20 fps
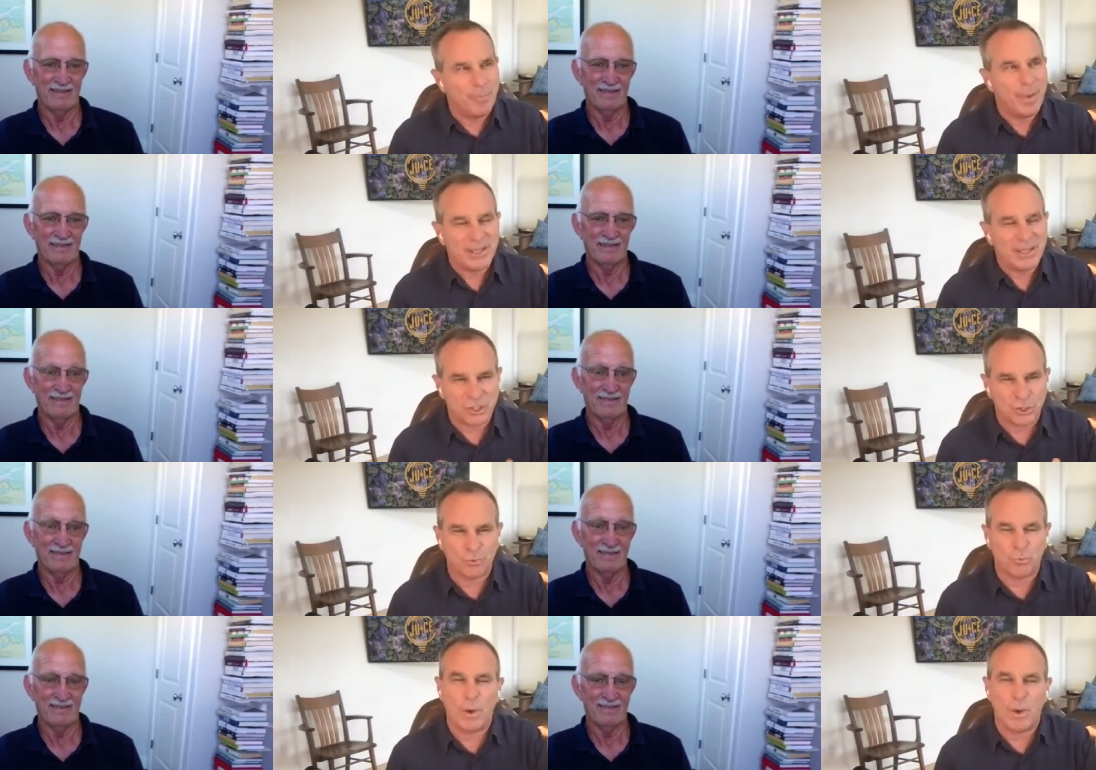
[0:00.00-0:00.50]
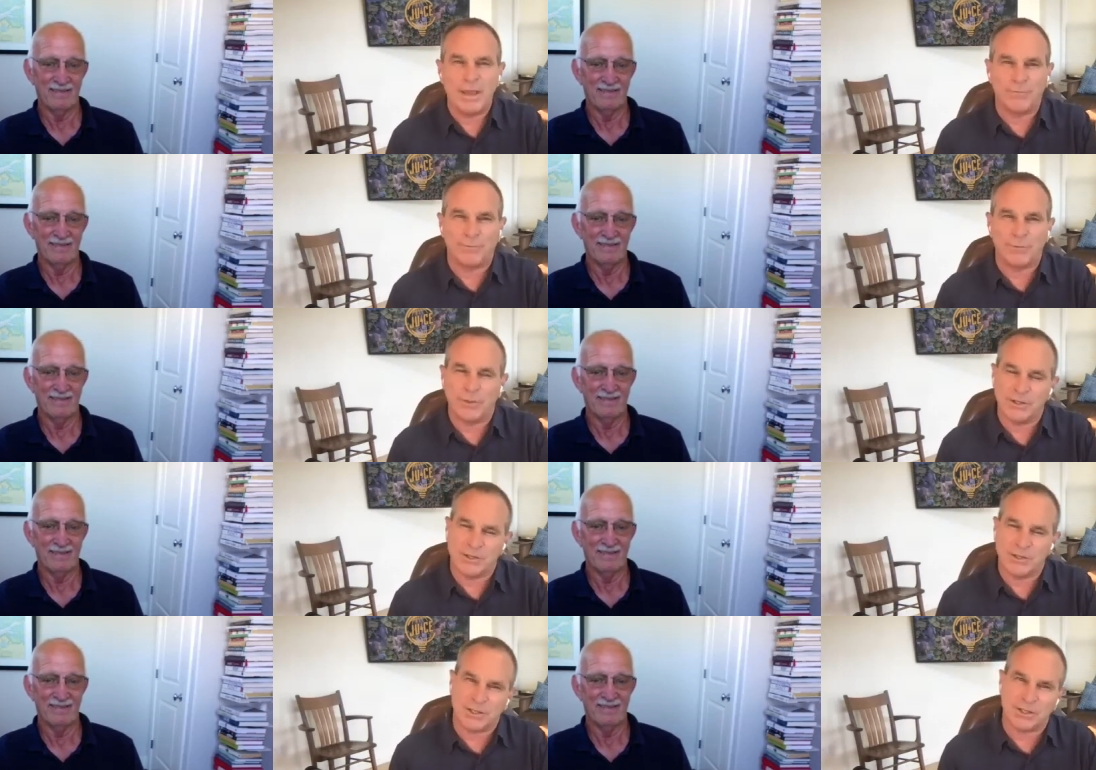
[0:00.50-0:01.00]
Speaker 1: best way
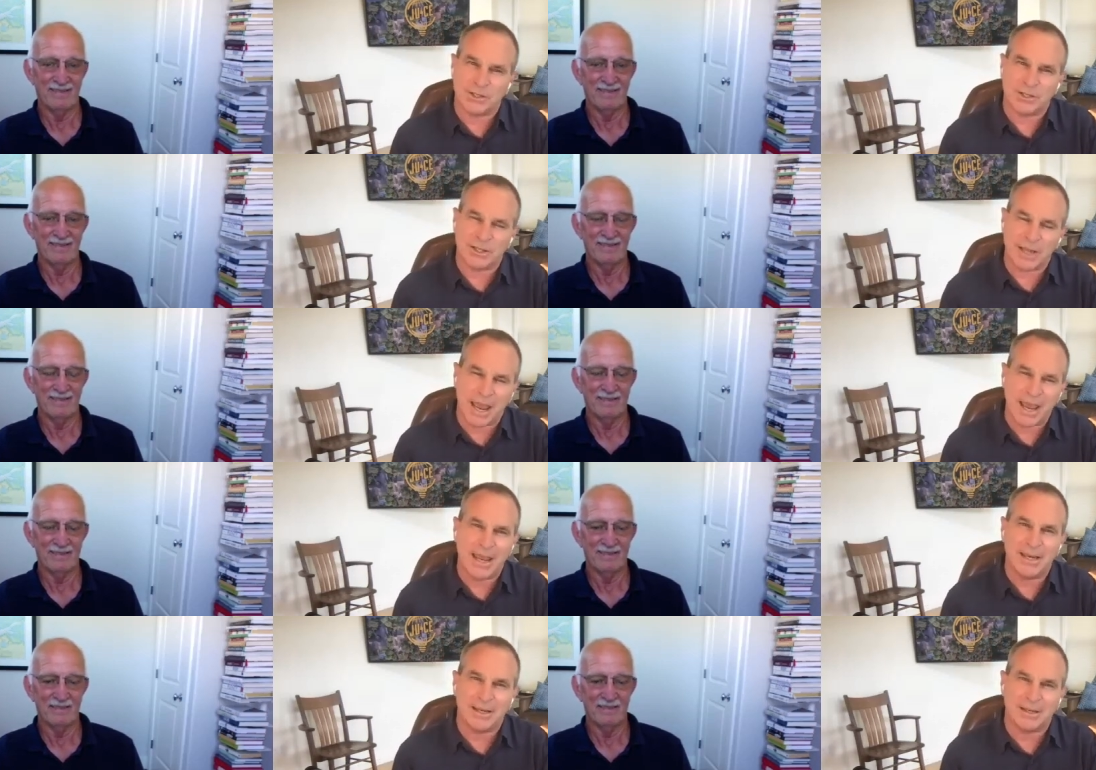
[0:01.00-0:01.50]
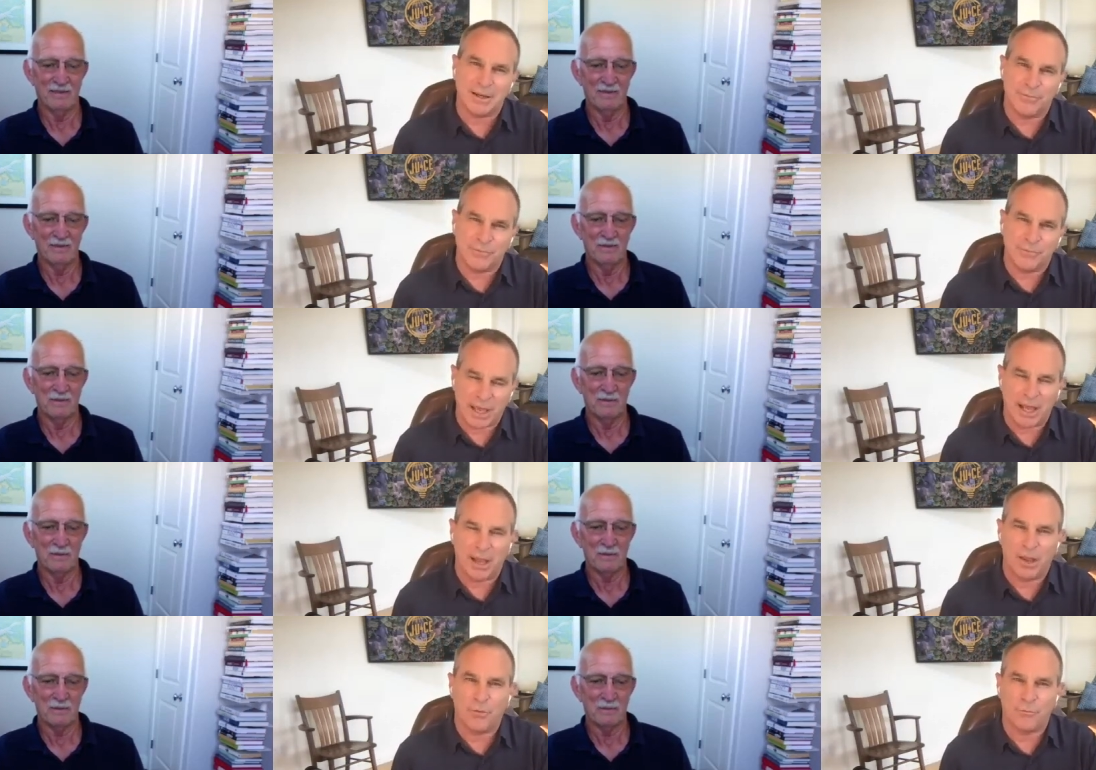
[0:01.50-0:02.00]
for the state
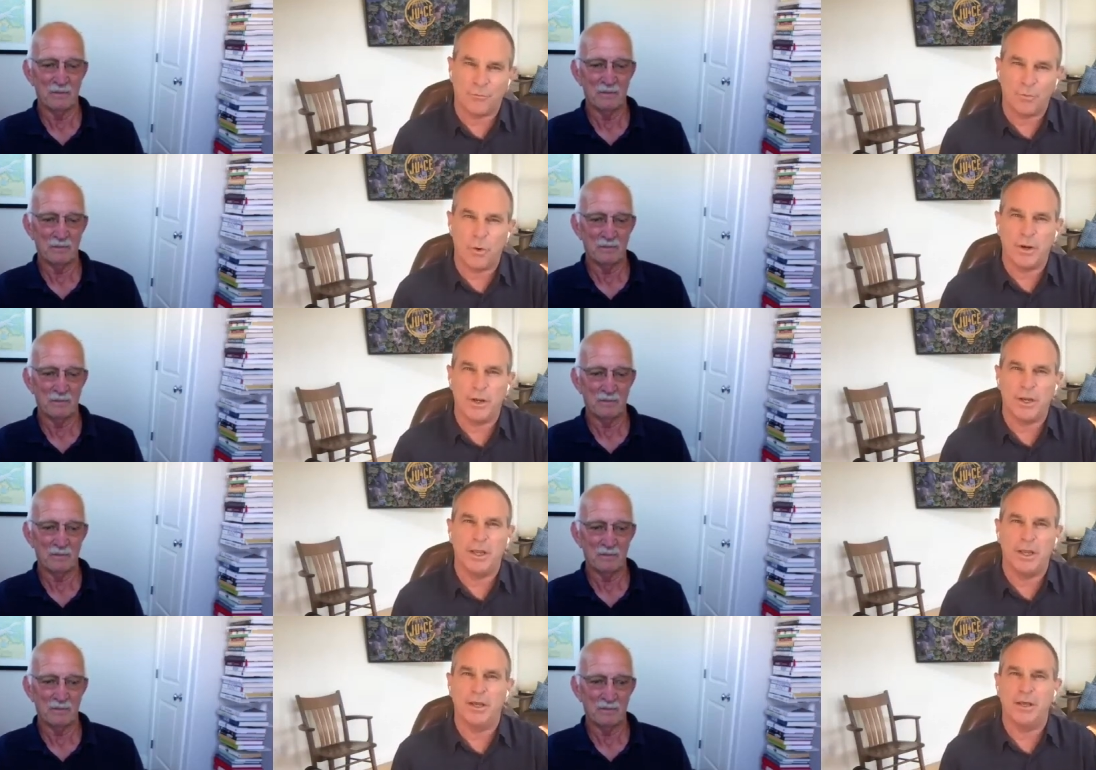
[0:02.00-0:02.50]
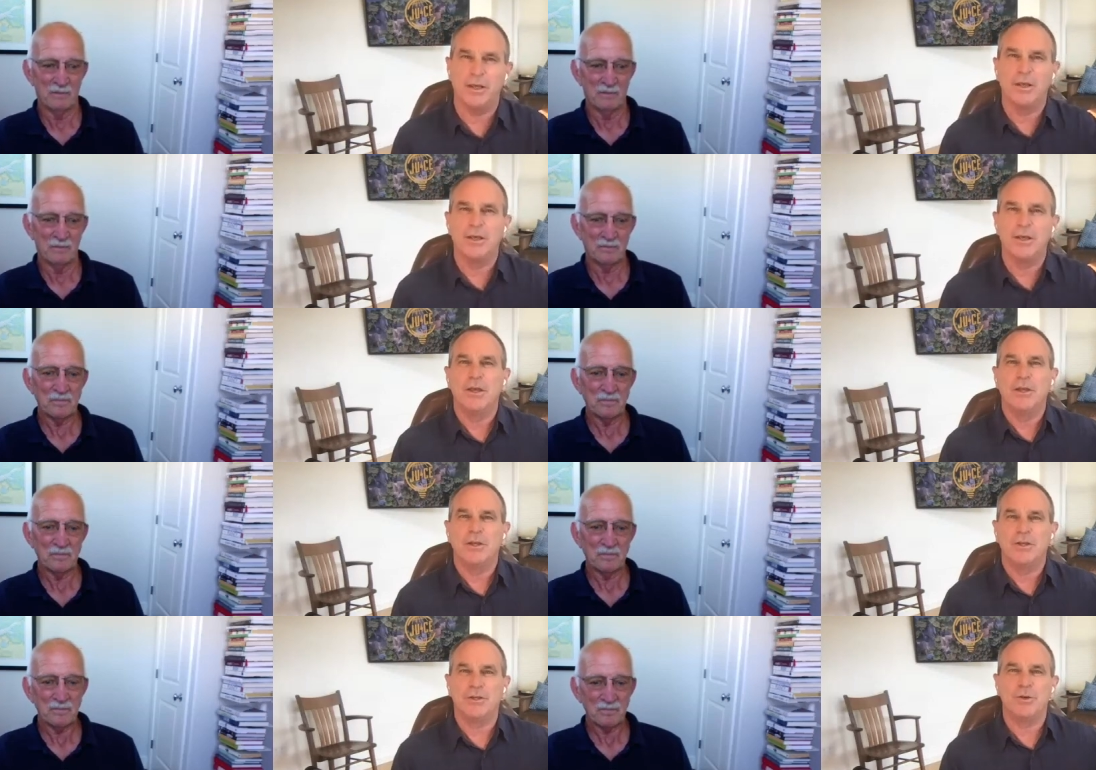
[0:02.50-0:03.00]
of California
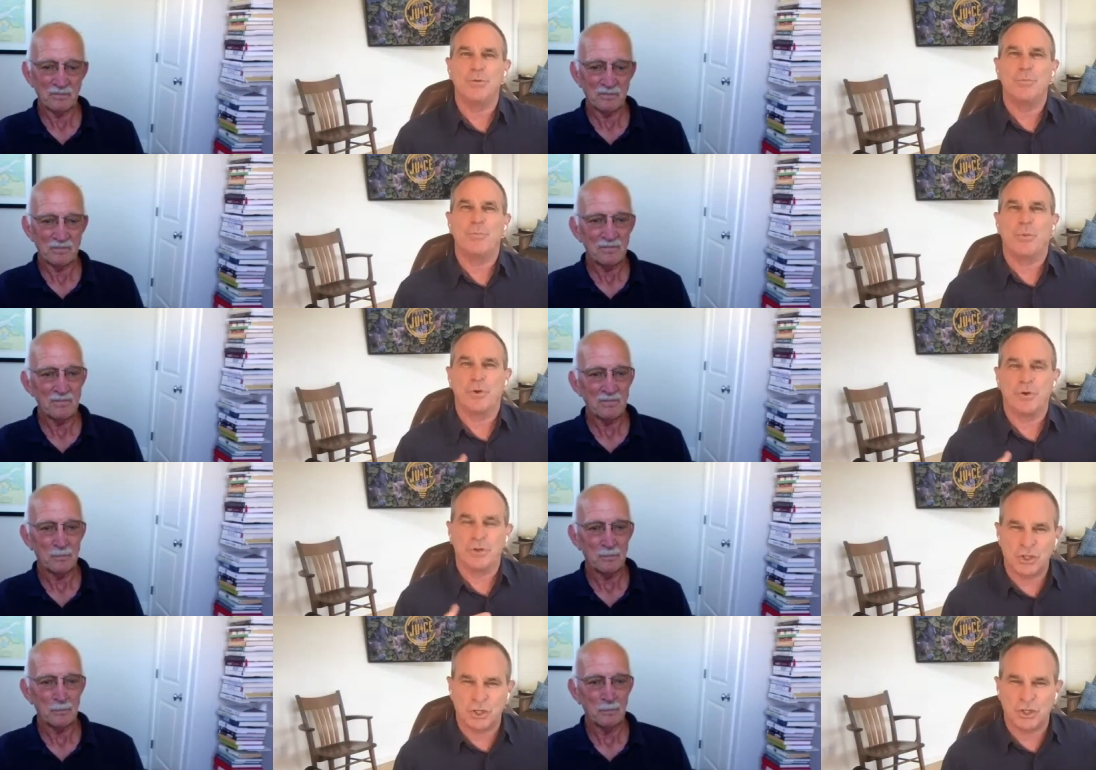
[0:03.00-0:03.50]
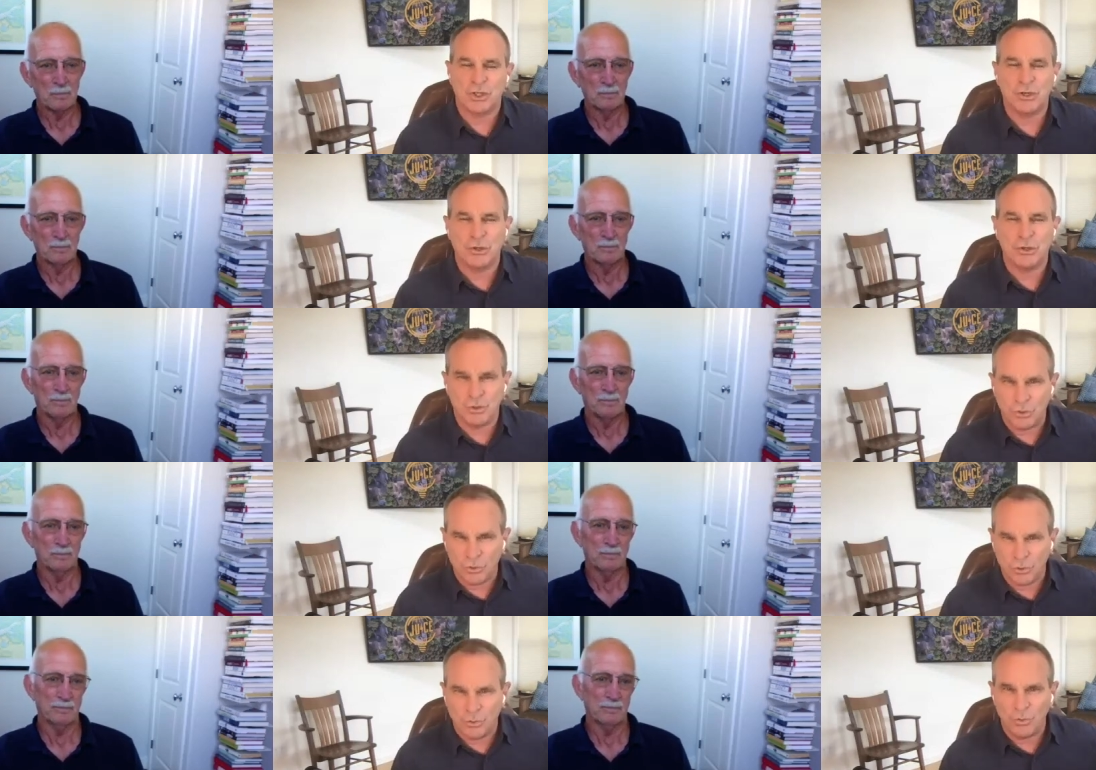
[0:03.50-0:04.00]
to
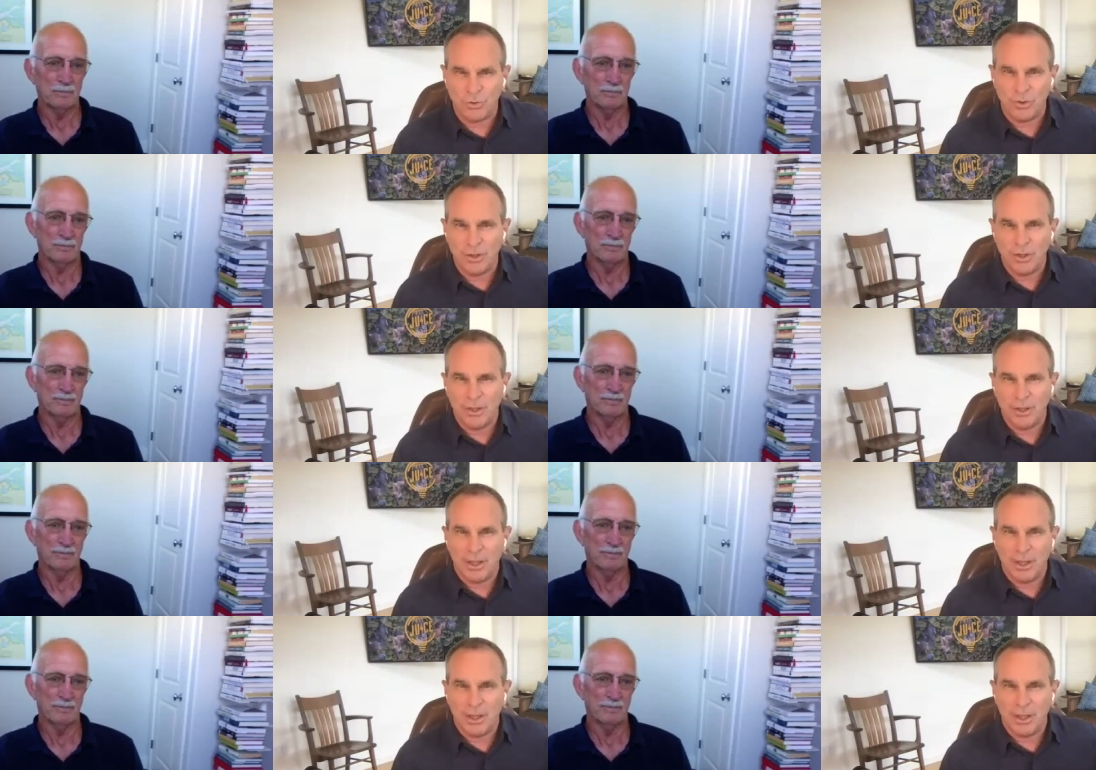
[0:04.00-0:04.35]
pursue?